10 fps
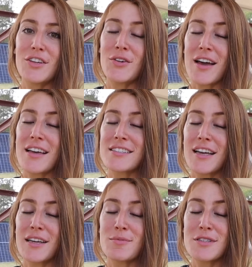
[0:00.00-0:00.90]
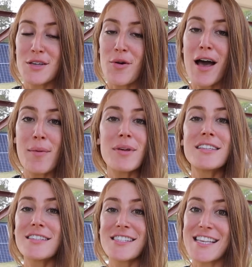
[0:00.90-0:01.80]
You guys, I am so happy
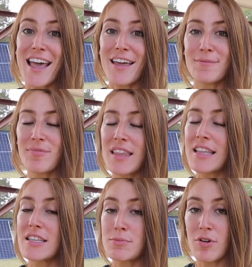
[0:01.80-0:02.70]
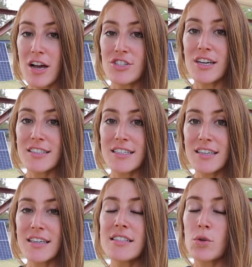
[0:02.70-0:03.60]
to say that this project
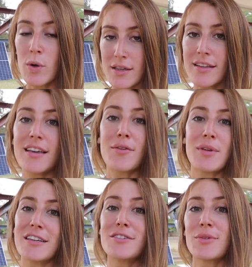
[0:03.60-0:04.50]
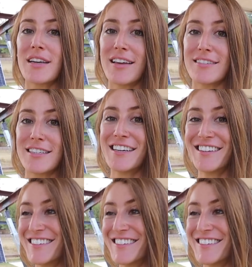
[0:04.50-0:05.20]
is quickly coming to an end.